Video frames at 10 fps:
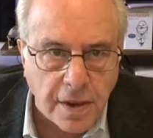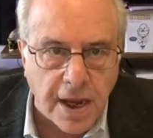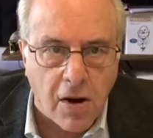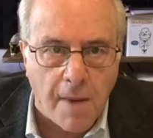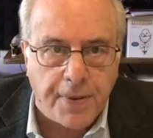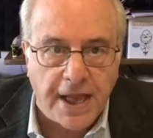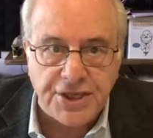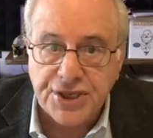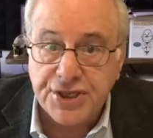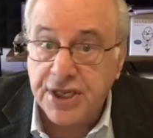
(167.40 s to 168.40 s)
There are
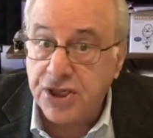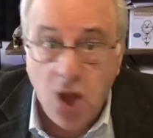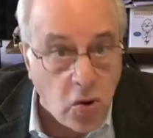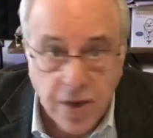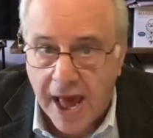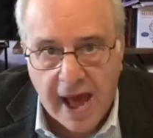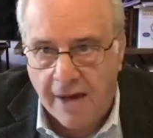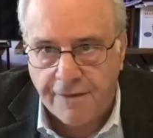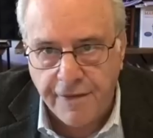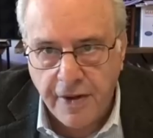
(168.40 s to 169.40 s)
places that don't
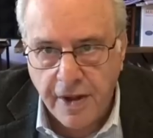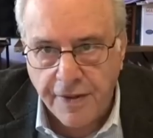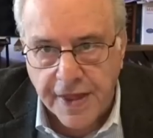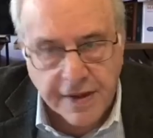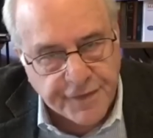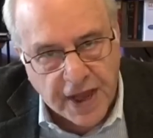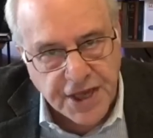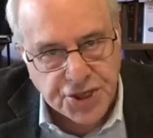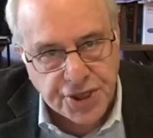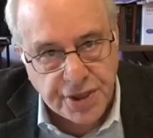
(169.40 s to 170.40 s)
have the
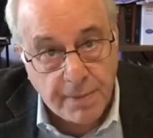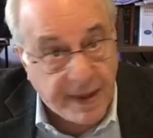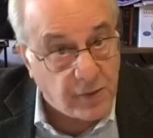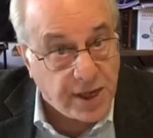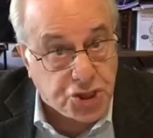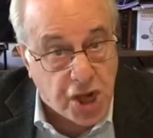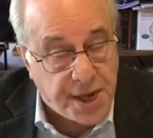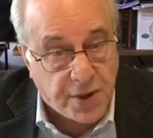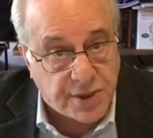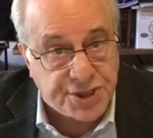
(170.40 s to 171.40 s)
inflation. By the way,
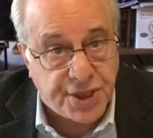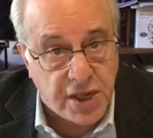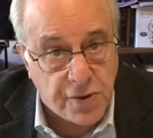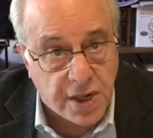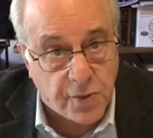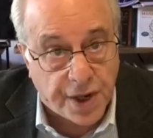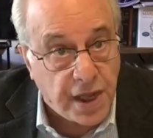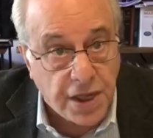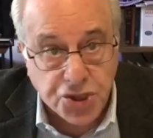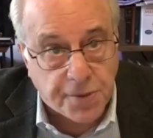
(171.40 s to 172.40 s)
China wasn't the only one.
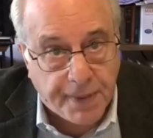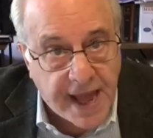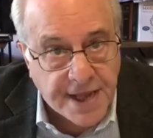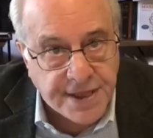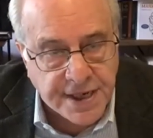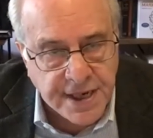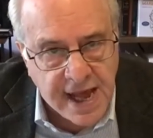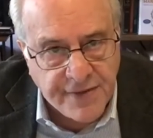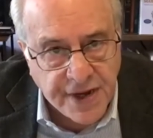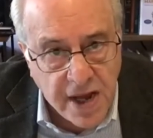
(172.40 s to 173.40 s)
Japan didn't
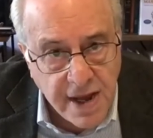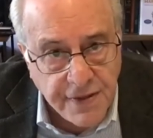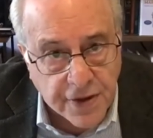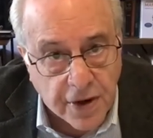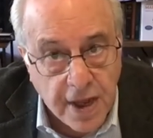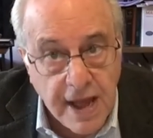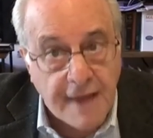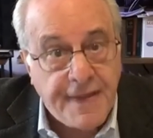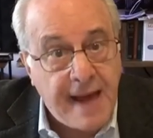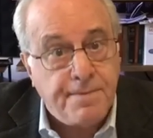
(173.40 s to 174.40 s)
have it either.
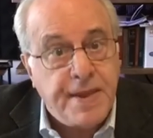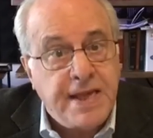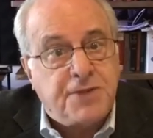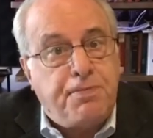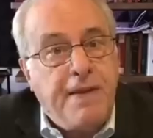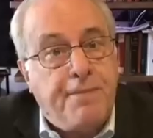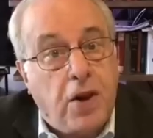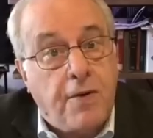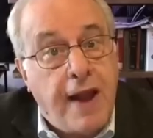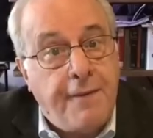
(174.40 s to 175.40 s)
And that means
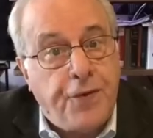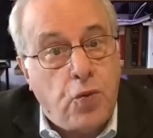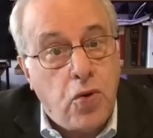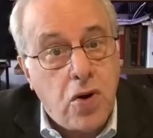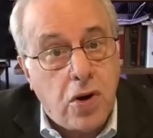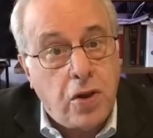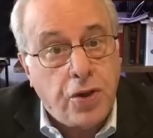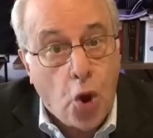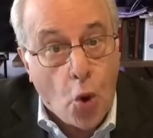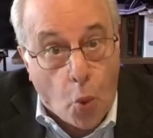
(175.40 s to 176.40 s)
people around the
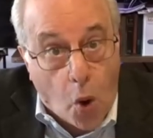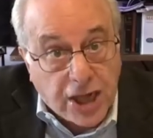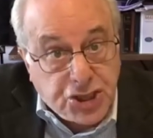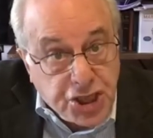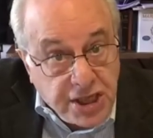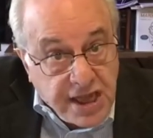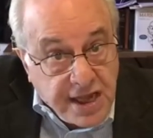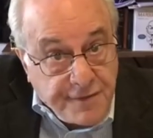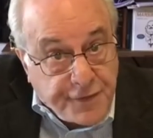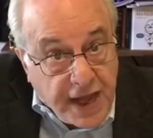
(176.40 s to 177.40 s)
world watching
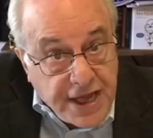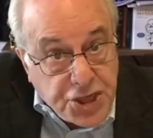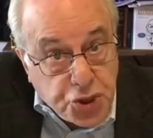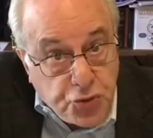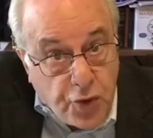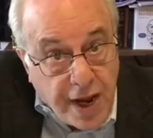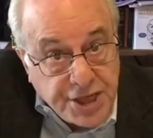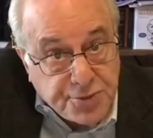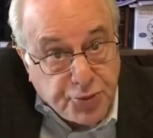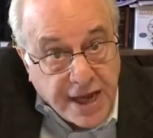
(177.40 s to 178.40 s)
the inflation
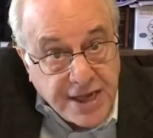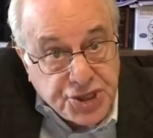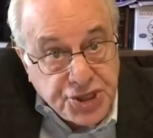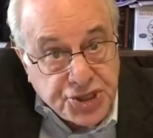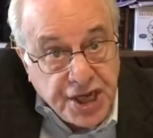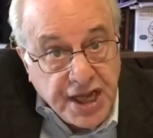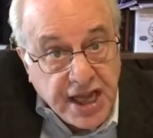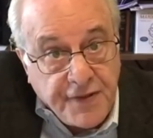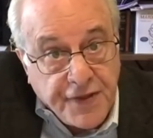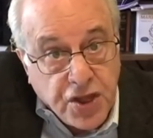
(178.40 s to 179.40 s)
raise prices
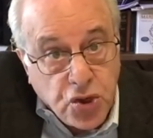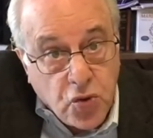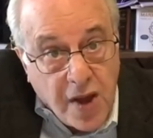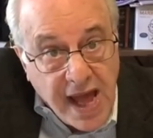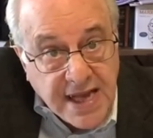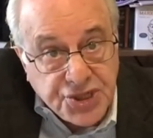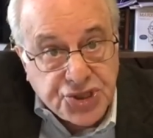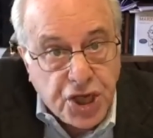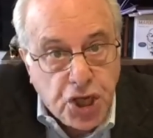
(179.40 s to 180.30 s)
in the US